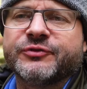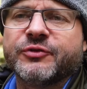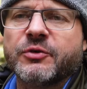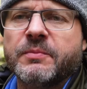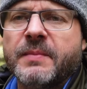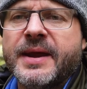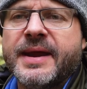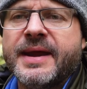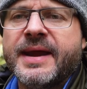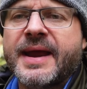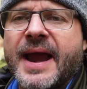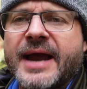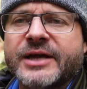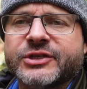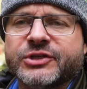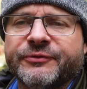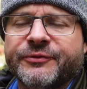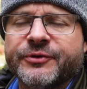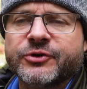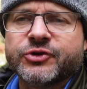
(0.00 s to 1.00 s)
for me
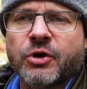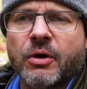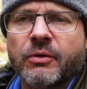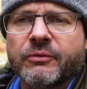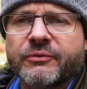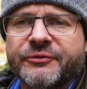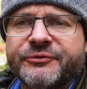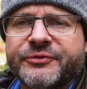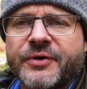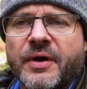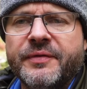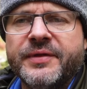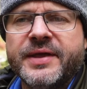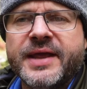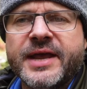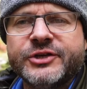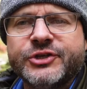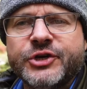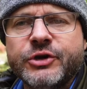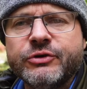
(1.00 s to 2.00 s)
as a photographer, and
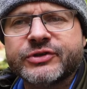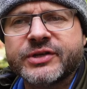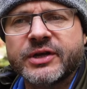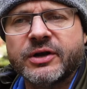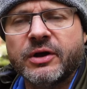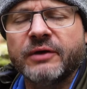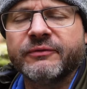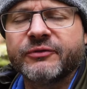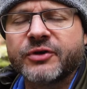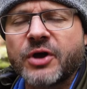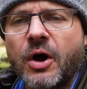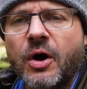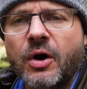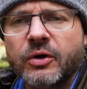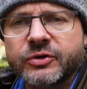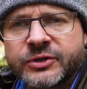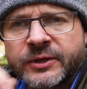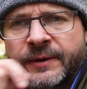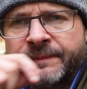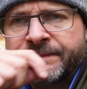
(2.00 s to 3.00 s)
the issues that I've got
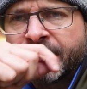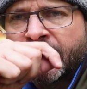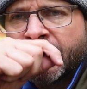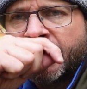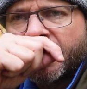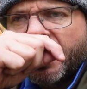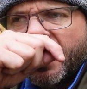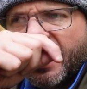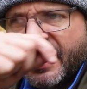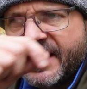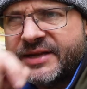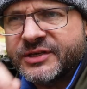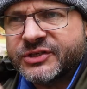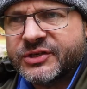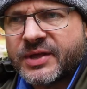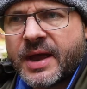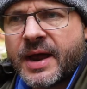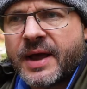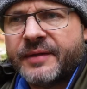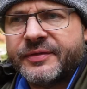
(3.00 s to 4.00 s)
is
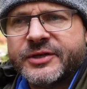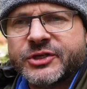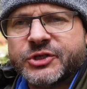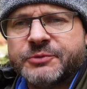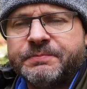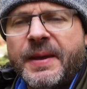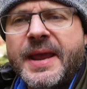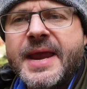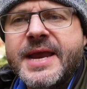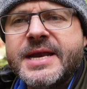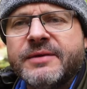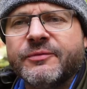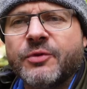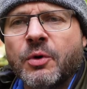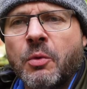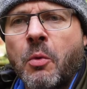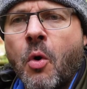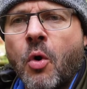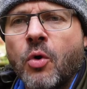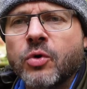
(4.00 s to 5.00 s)
that the speed of the
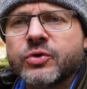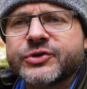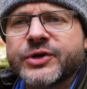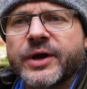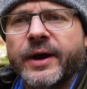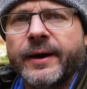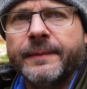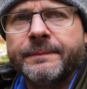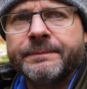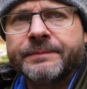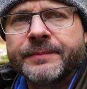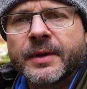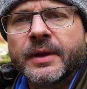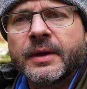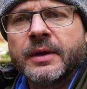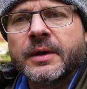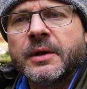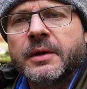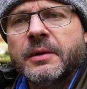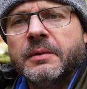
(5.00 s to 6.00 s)
water
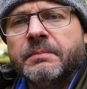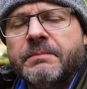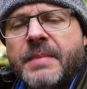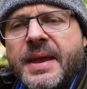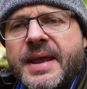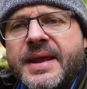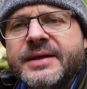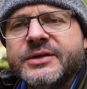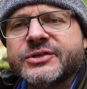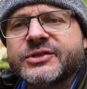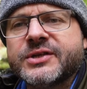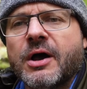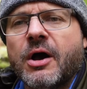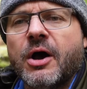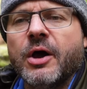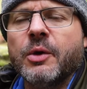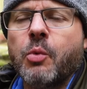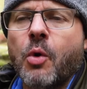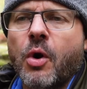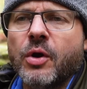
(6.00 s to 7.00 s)
means that
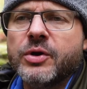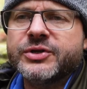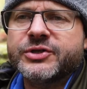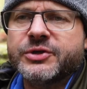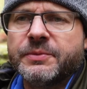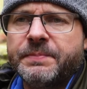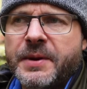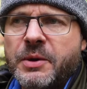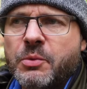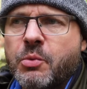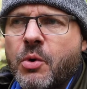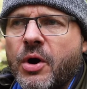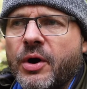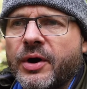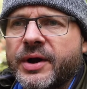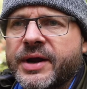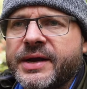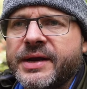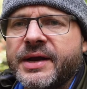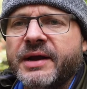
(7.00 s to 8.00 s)
I want to be
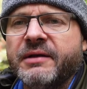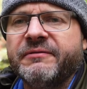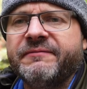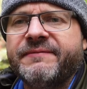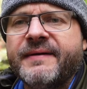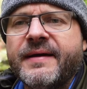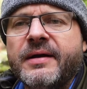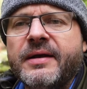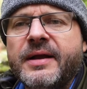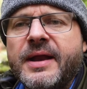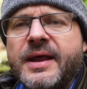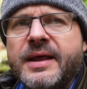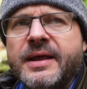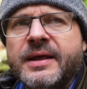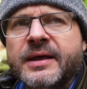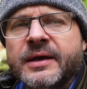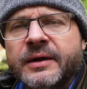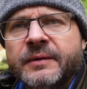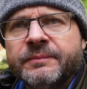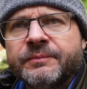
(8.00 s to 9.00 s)
working at a fairly
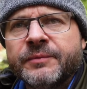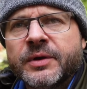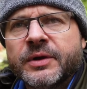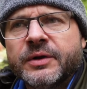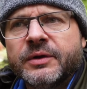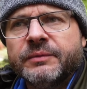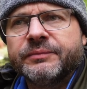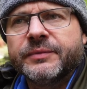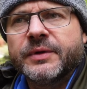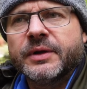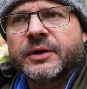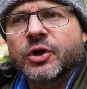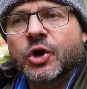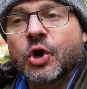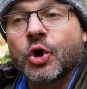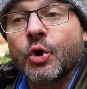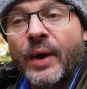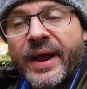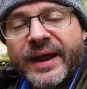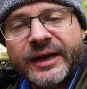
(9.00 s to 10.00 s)

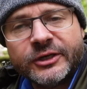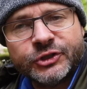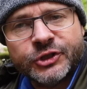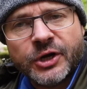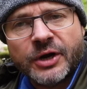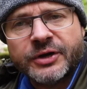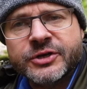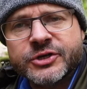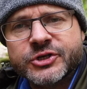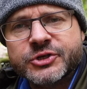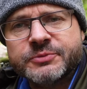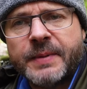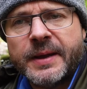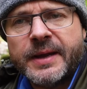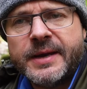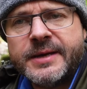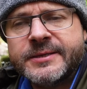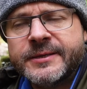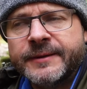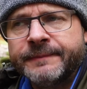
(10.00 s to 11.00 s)
quick shutter
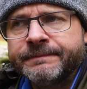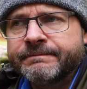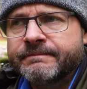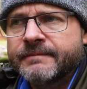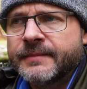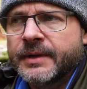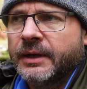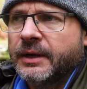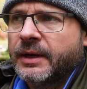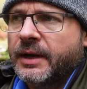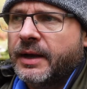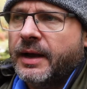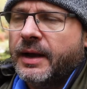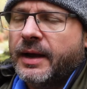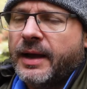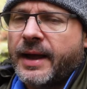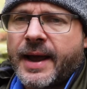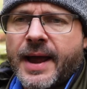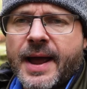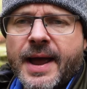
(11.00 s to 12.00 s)
speed,
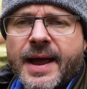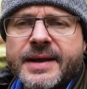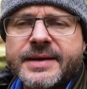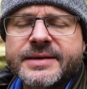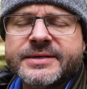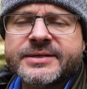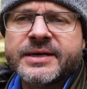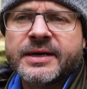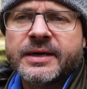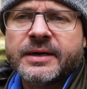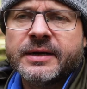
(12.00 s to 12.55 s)
and